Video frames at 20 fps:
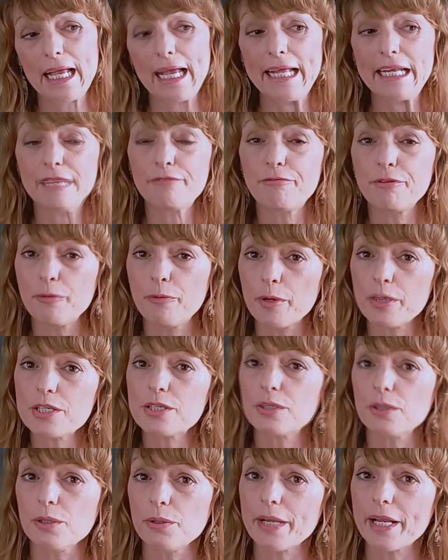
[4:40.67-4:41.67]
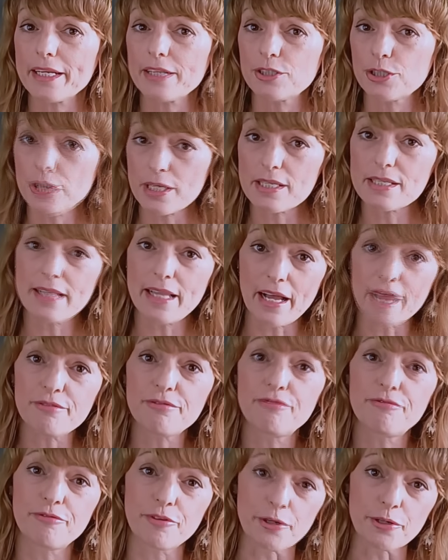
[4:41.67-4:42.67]
And if we were to look at just that
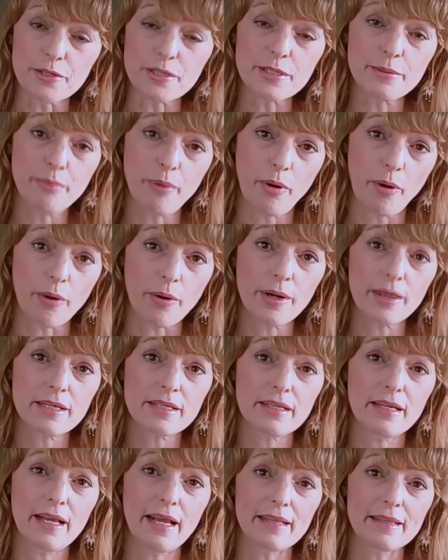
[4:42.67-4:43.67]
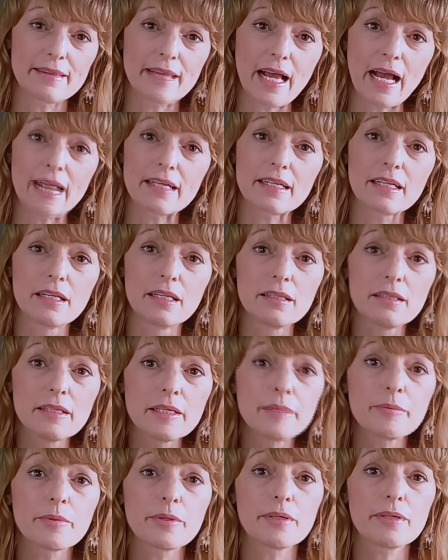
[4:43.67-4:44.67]
first part, at that
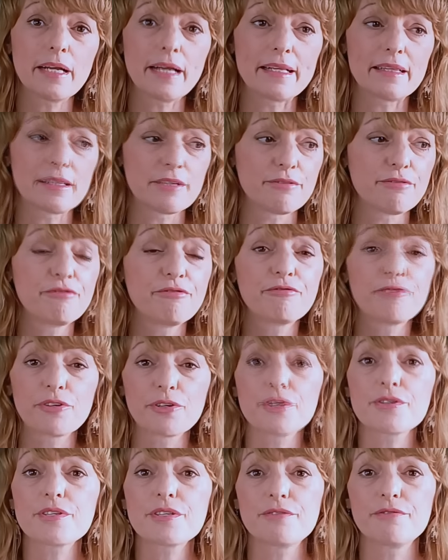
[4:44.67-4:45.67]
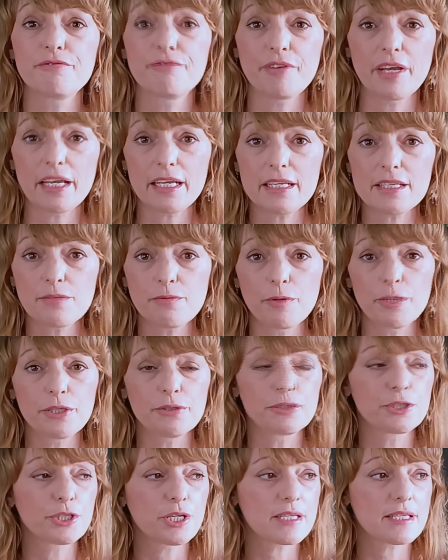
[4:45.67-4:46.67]
glimmer, at the first phase when
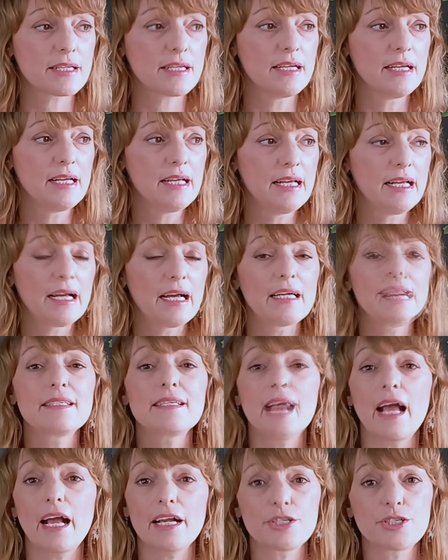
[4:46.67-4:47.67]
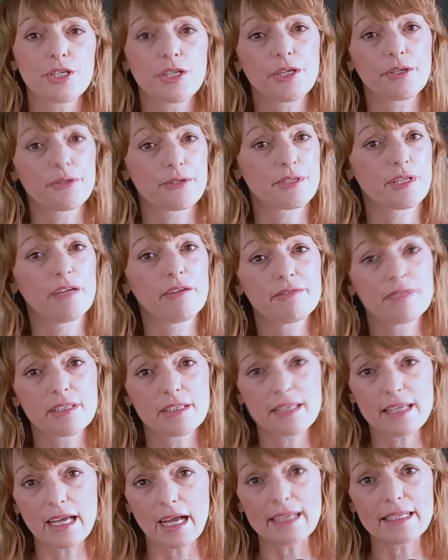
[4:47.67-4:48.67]
you're just attaching yourself
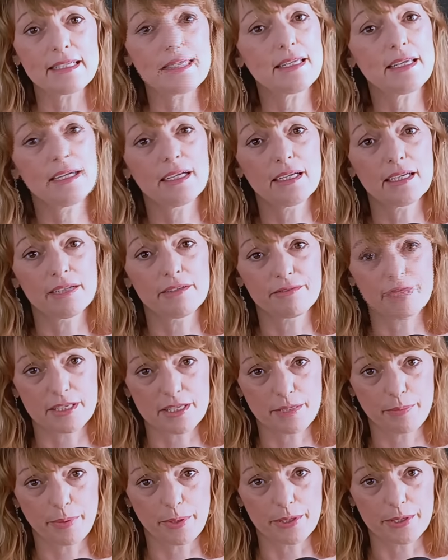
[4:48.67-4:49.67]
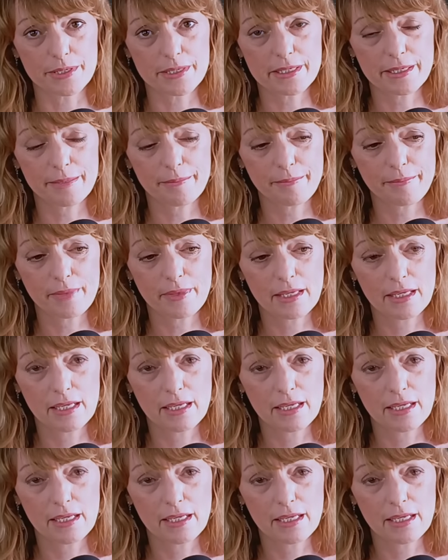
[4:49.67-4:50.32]
to the idea of this person,